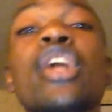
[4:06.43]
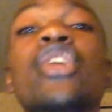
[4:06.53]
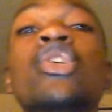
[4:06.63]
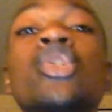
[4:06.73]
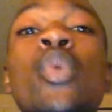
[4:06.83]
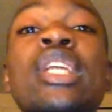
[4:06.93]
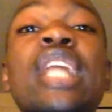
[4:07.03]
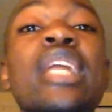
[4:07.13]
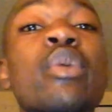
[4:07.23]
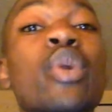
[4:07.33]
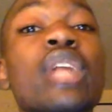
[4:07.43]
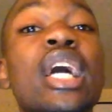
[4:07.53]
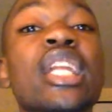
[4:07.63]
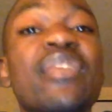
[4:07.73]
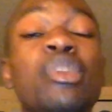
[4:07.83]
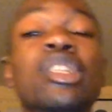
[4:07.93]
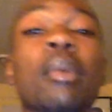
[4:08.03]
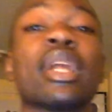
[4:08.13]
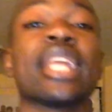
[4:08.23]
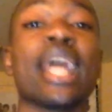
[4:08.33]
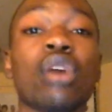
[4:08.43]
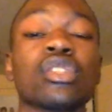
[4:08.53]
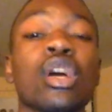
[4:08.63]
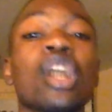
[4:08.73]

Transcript: you tweeted that you were doing an interview with somebody else.